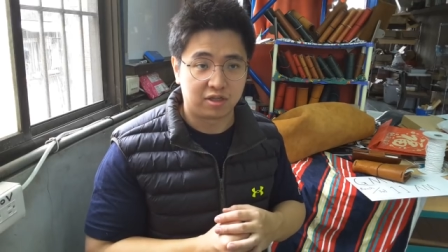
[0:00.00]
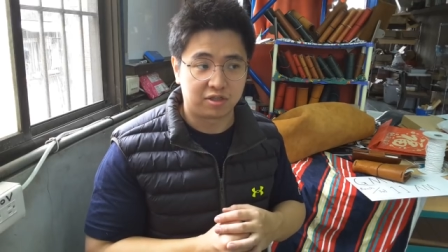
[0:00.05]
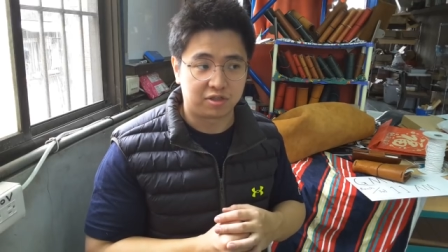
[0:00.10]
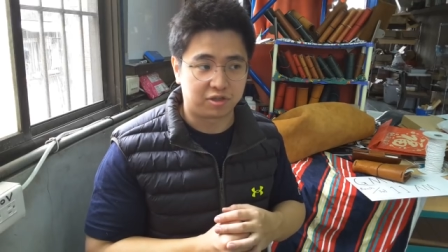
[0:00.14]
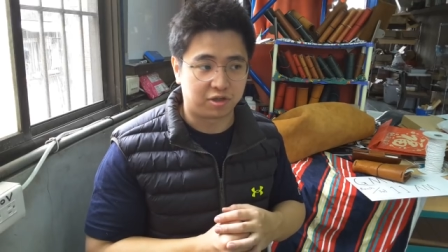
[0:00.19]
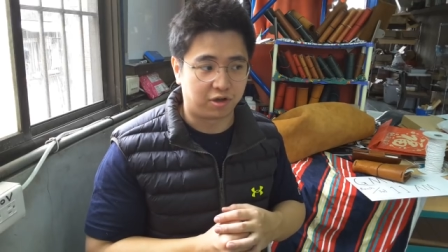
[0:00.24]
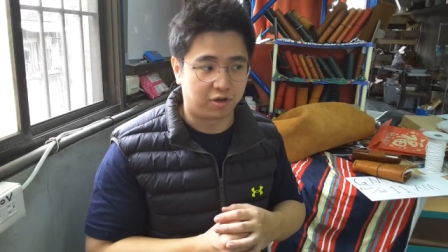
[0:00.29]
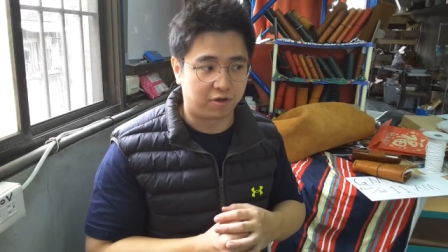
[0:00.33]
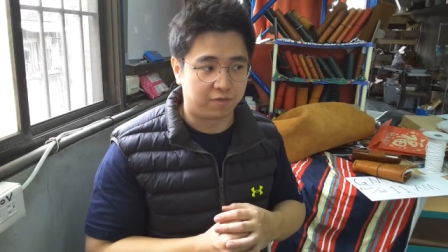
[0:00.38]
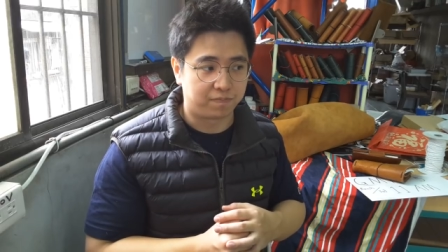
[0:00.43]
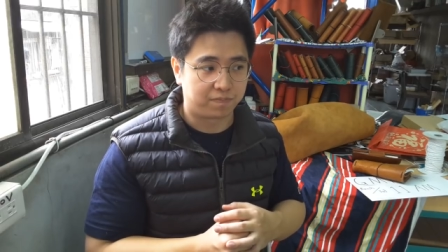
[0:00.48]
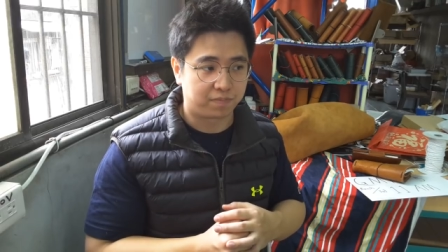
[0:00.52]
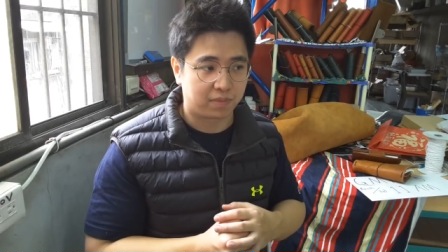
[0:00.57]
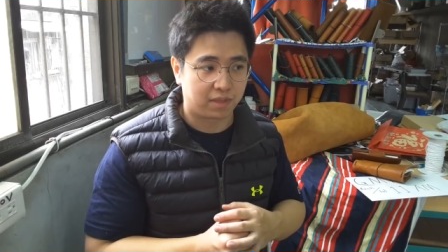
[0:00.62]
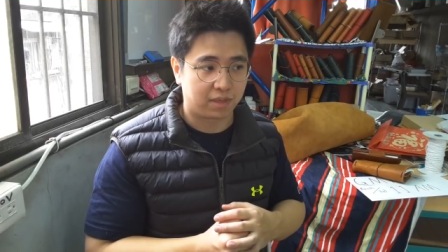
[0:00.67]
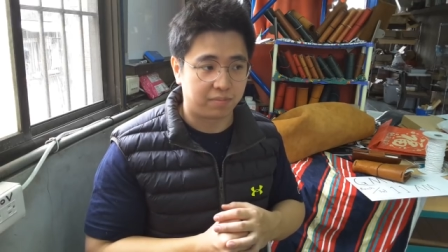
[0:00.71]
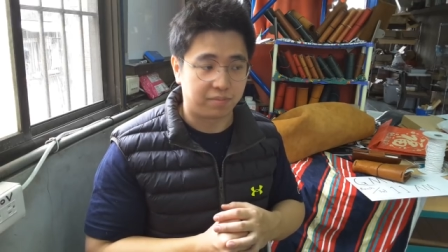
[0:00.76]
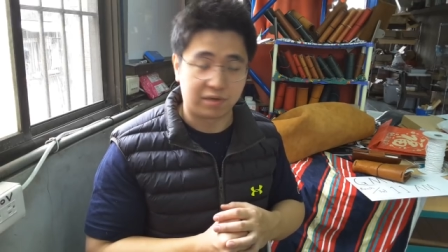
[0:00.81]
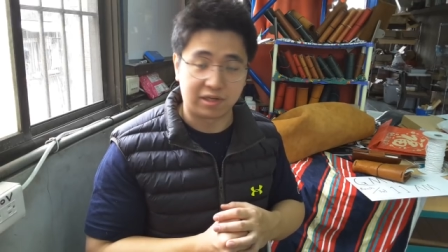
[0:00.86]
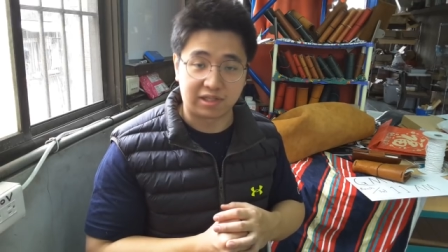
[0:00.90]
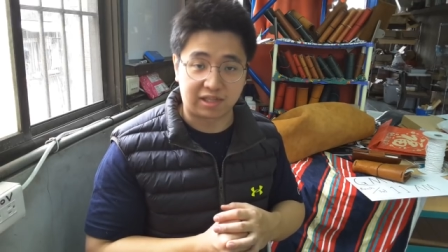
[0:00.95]
so
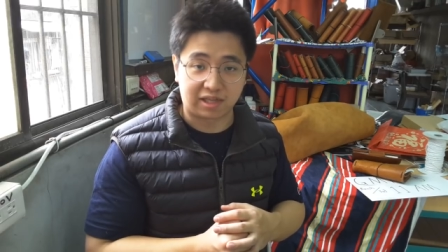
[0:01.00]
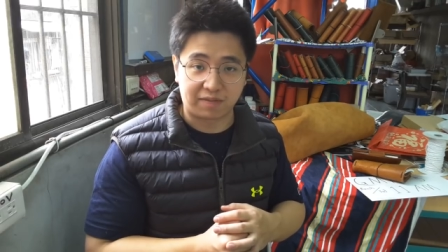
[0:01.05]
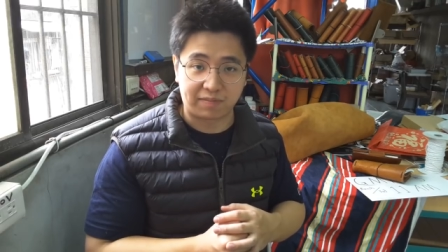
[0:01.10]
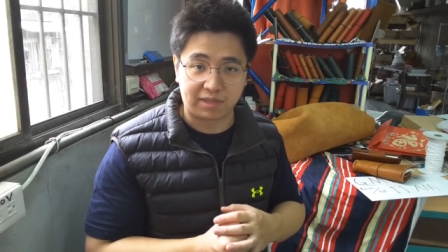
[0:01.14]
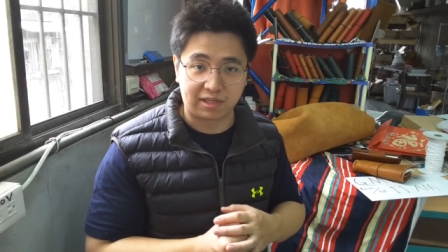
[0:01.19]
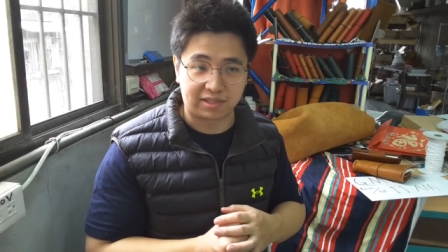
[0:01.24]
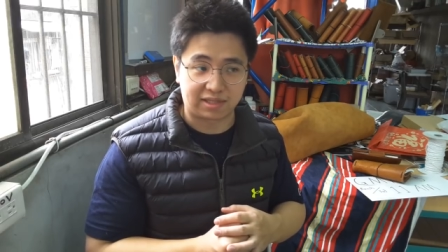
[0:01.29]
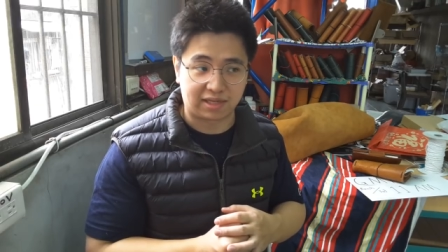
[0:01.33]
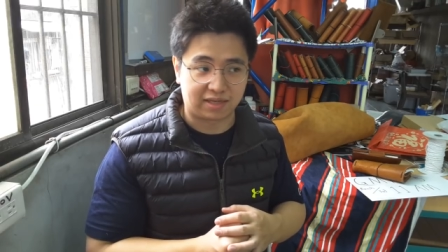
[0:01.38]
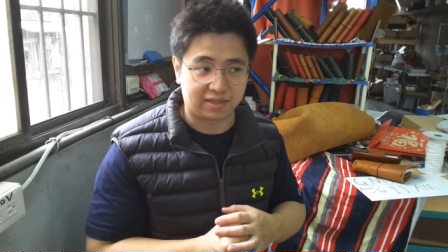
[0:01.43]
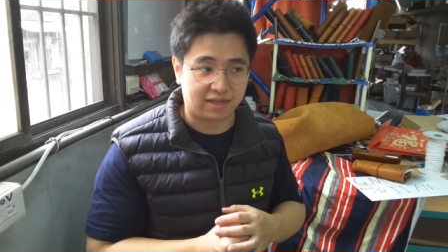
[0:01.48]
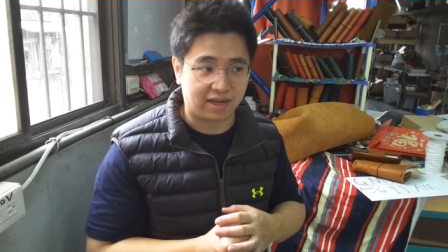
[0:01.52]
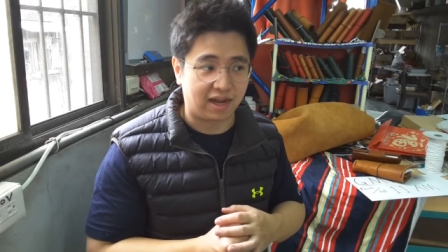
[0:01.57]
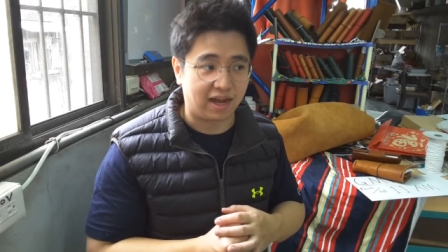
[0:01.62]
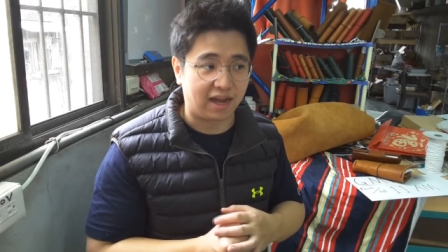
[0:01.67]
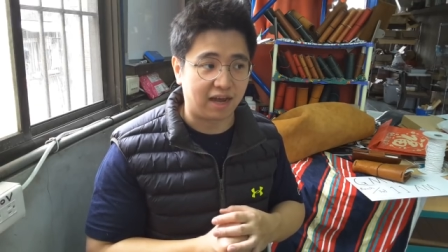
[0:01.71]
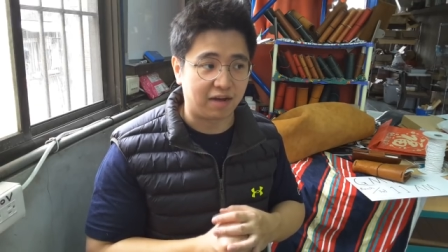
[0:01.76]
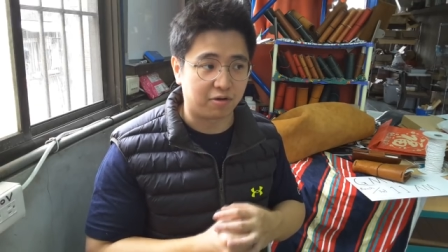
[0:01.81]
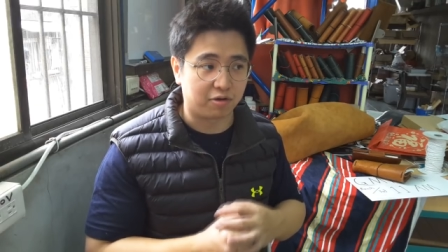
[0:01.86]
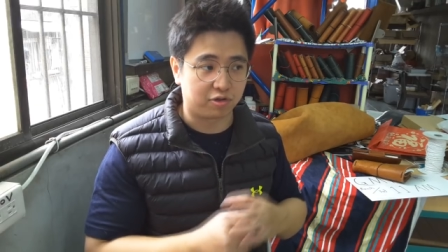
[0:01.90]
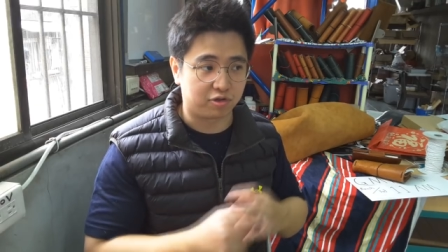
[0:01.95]
please give me some
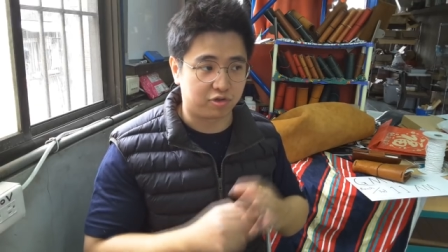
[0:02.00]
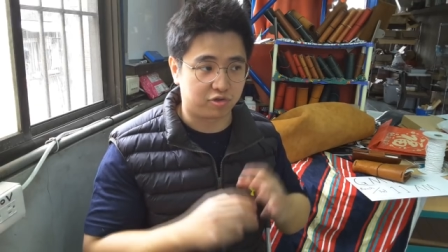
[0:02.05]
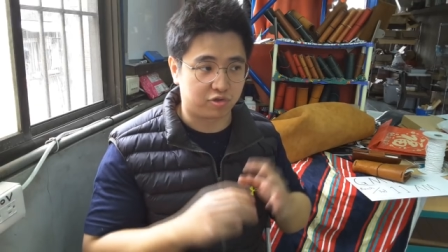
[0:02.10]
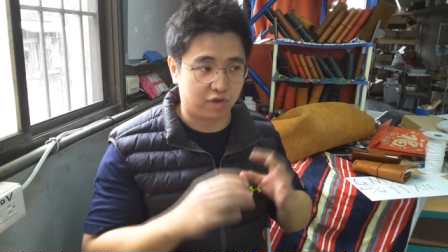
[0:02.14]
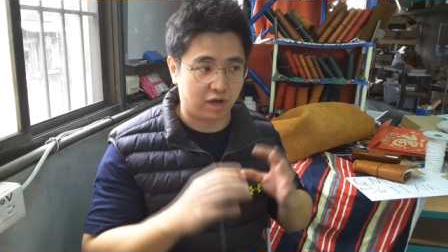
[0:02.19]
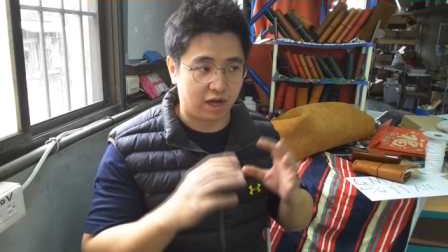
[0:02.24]
time i will